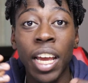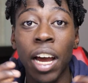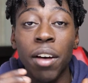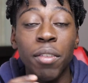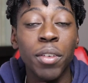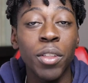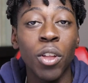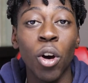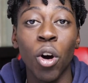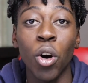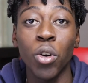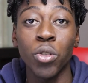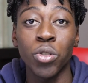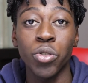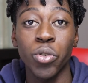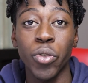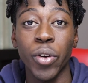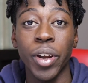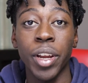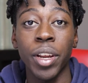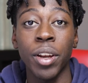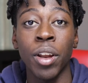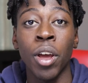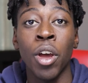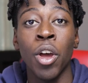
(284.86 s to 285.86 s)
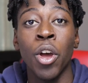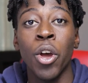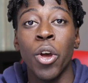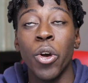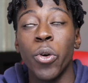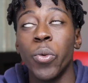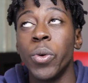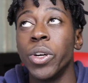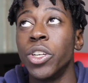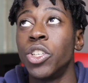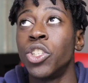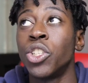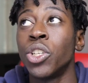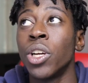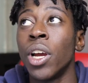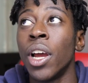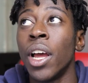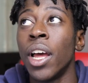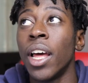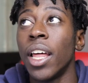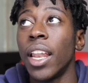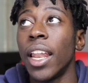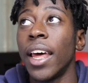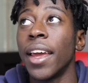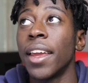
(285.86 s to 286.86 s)
cover the whole screen, which,
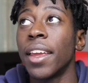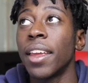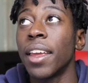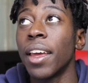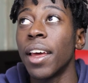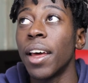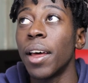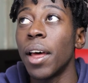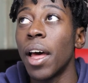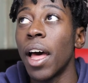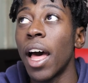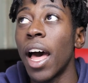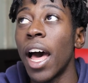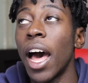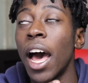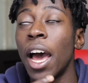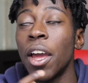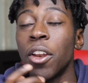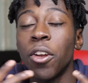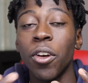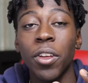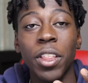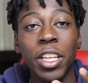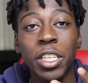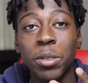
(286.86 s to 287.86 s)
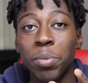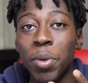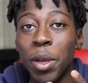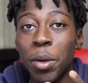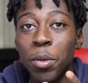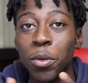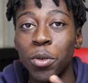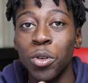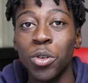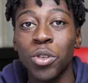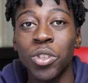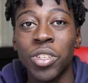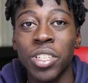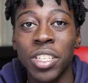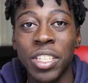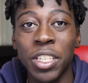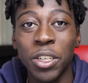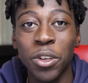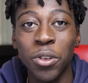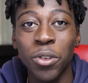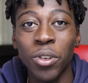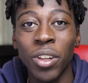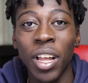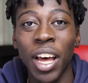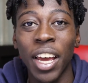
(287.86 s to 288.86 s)
like, I know there's people who
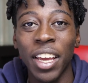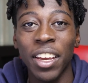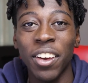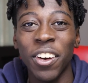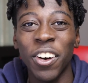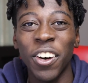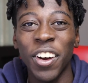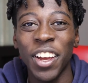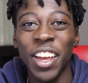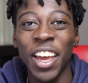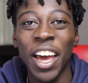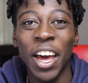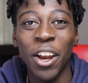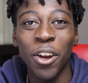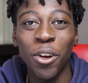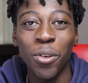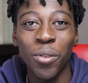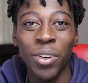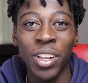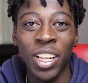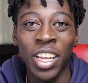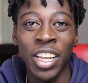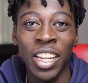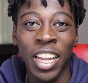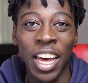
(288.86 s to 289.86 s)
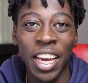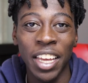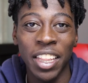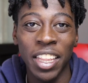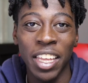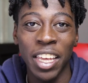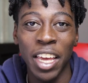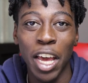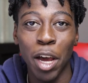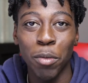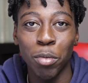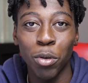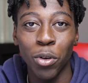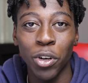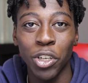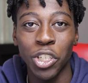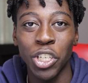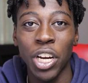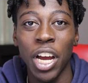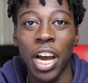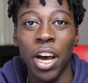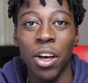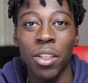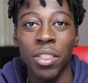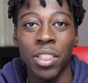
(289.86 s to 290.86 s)
still like, oh yeah, I don't really like the Apple Watch
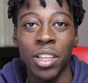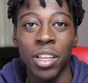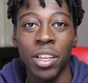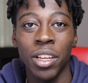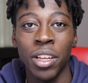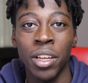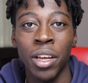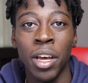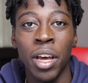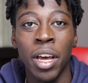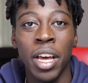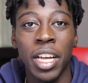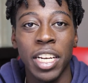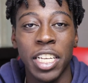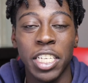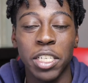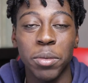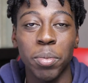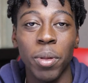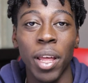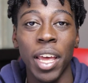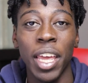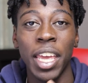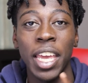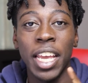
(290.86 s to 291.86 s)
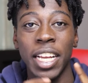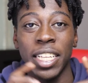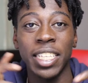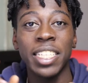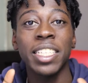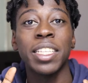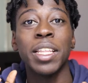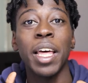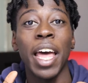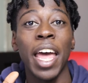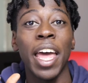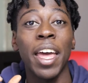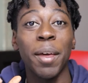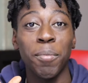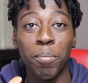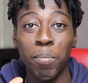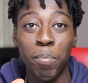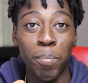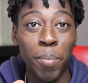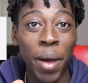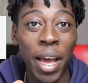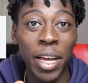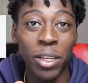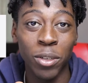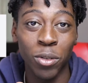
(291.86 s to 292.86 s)
how the display hits the
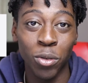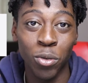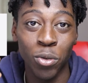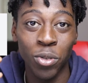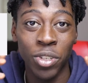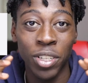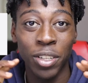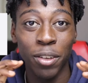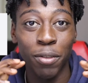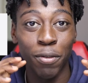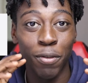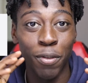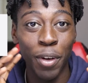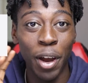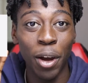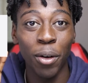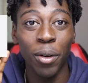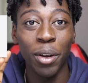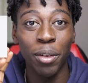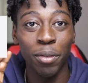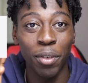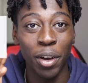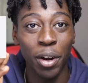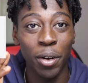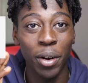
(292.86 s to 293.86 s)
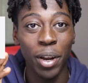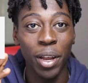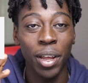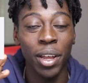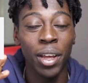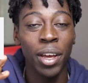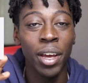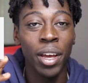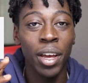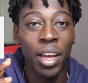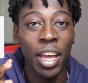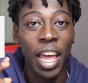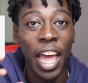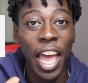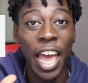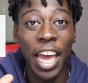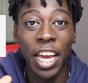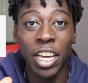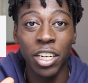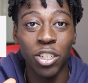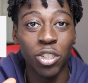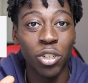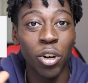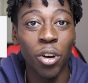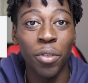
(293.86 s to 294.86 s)
bezels, the very
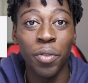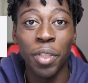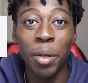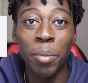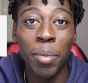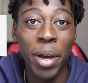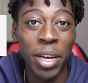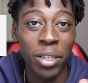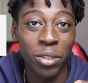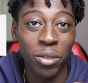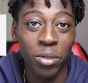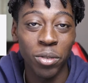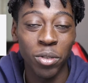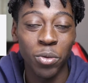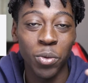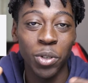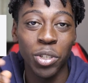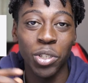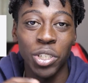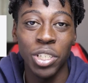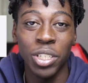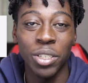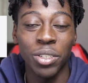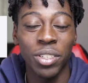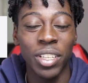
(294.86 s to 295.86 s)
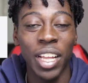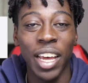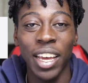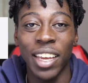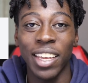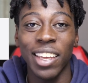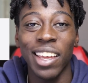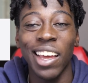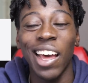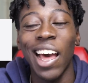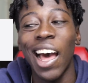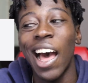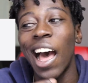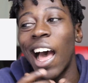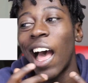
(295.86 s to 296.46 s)
edge of the bezels, which is like,